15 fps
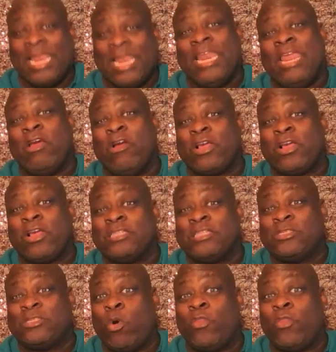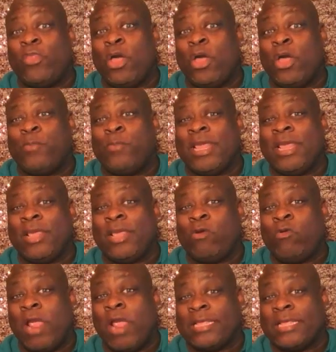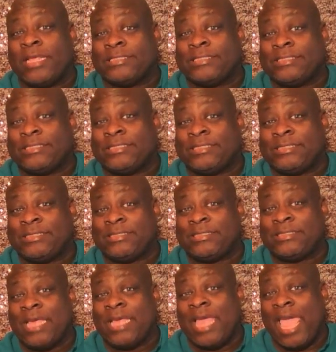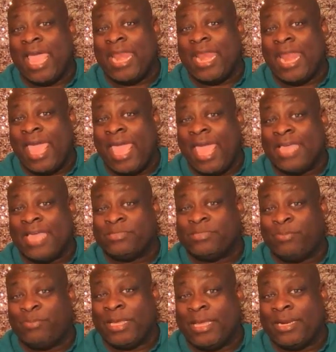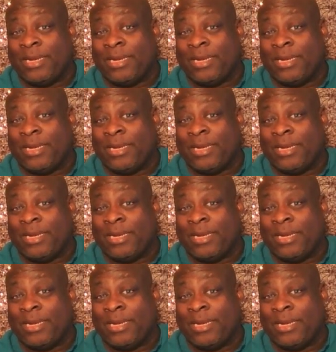Lyrica's on the opening credits and has been.